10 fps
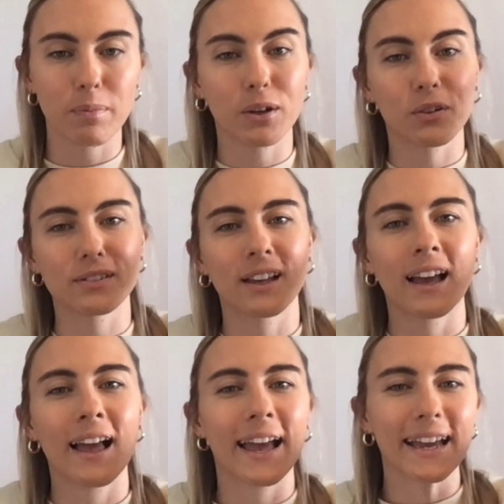because
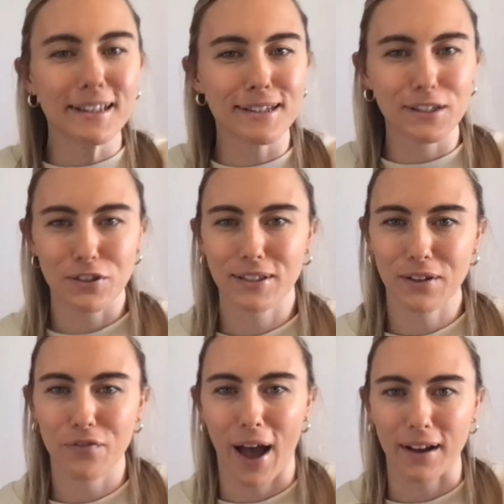here's an interesting
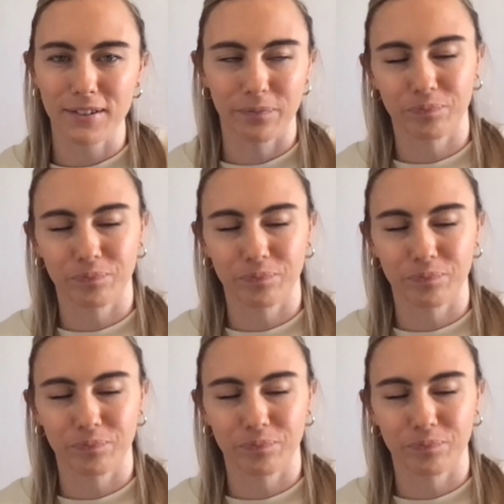fact.